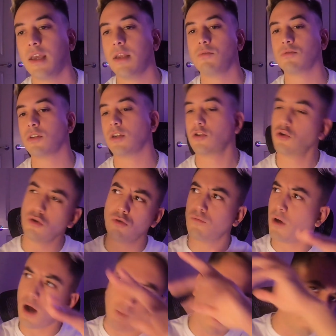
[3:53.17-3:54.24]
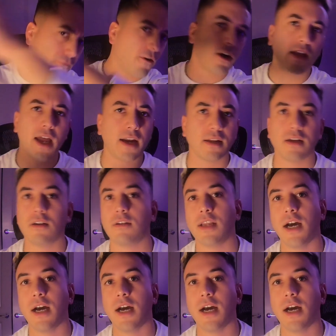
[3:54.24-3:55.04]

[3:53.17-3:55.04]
and was like, dude, I'm the fuck out of here.